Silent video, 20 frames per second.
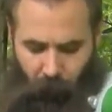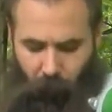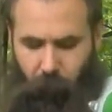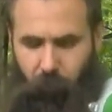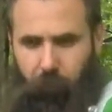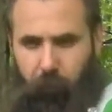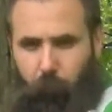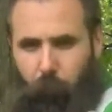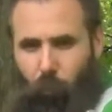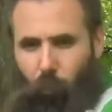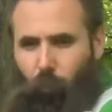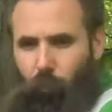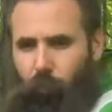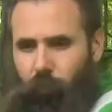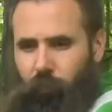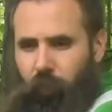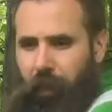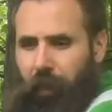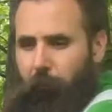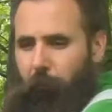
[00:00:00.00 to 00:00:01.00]
really
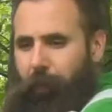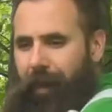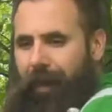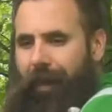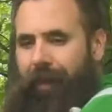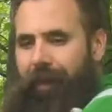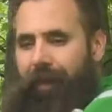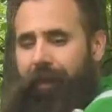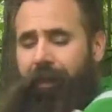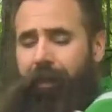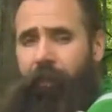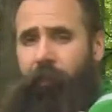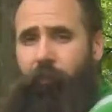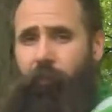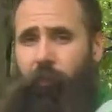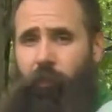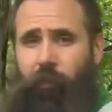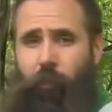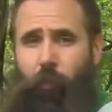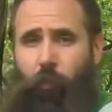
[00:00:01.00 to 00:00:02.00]
pulls that pack in in
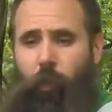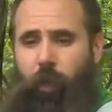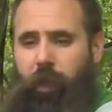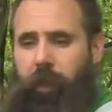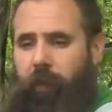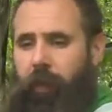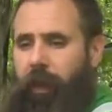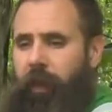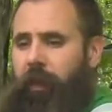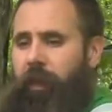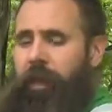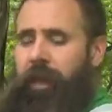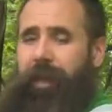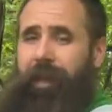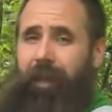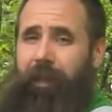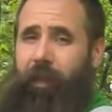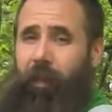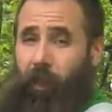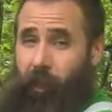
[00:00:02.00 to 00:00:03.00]
such a way that
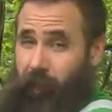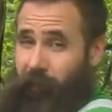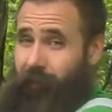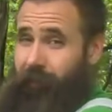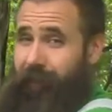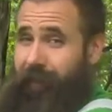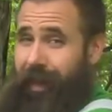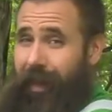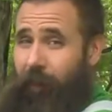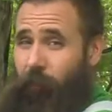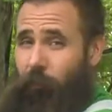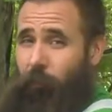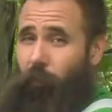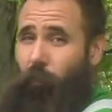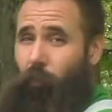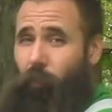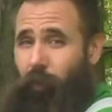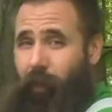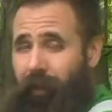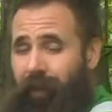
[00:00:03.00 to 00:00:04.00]
it cuts down
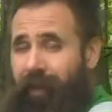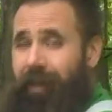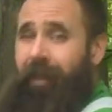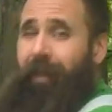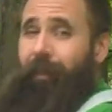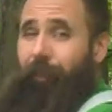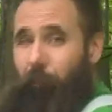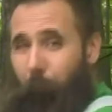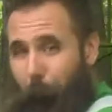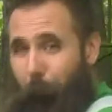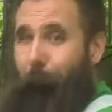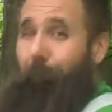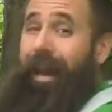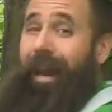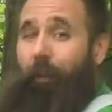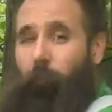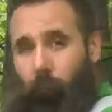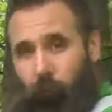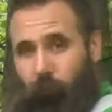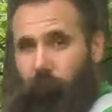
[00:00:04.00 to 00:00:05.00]
on the
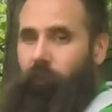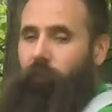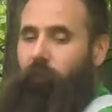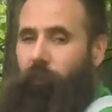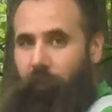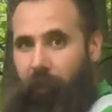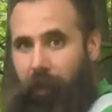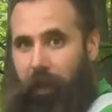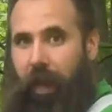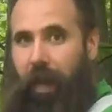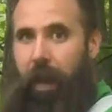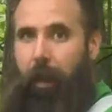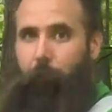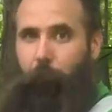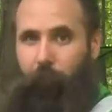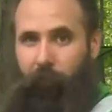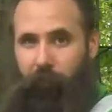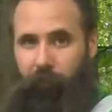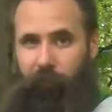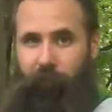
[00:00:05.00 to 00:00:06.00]
bounce that
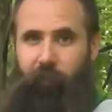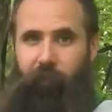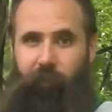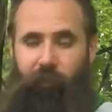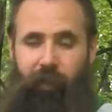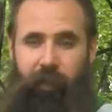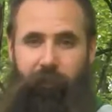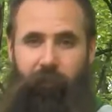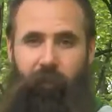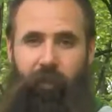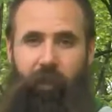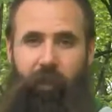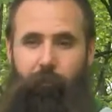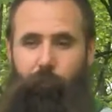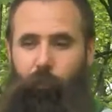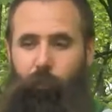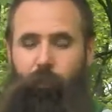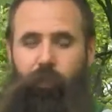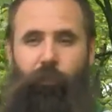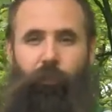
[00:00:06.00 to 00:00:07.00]
happens a lot of
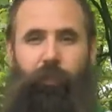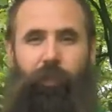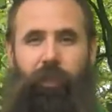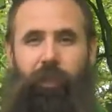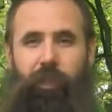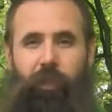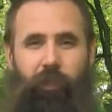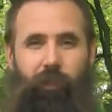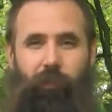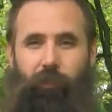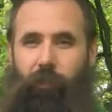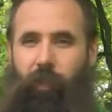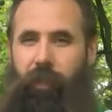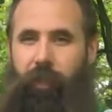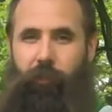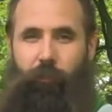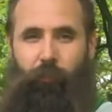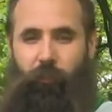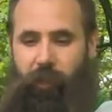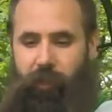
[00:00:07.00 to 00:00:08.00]
times with traditional
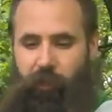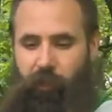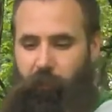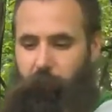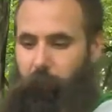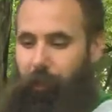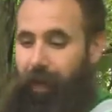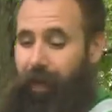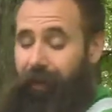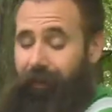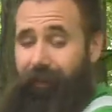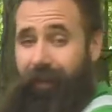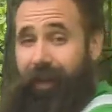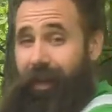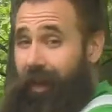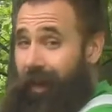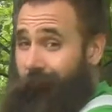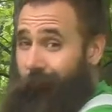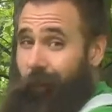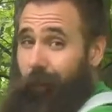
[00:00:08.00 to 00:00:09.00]
hydration packs.
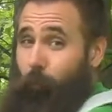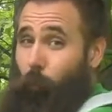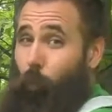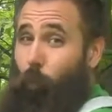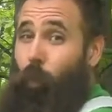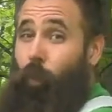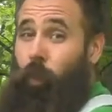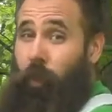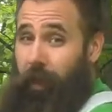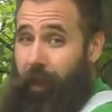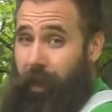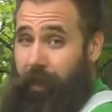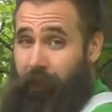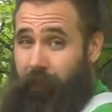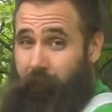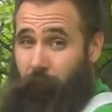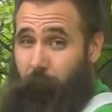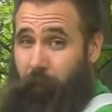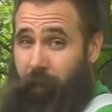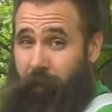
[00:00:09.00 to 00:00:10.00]
I've got to work at
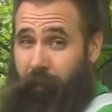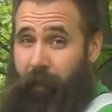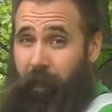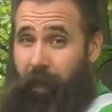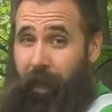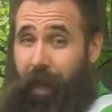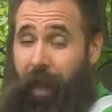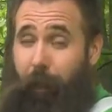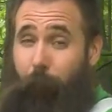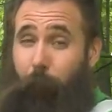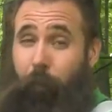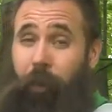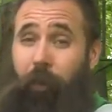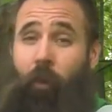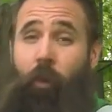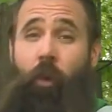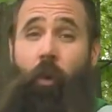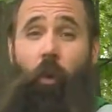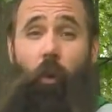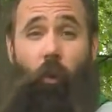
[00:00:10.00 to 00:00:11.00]
it to make that happen.
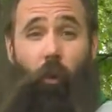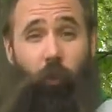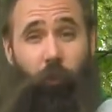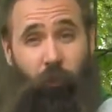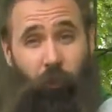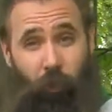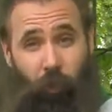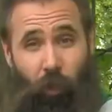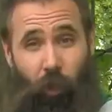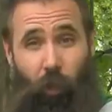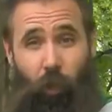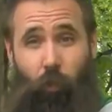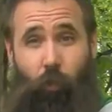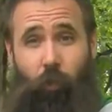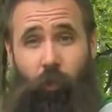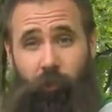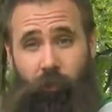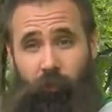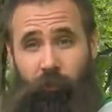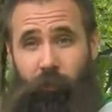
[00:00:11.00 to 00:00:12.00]
On the go,
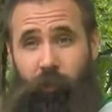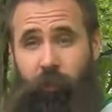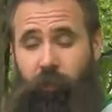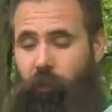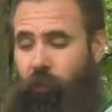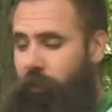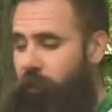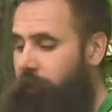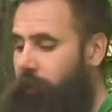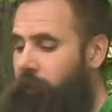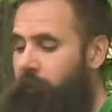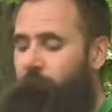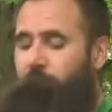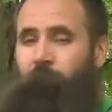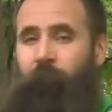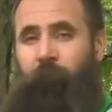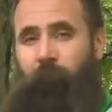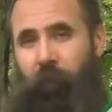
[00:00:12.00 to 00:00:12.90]
cinched in,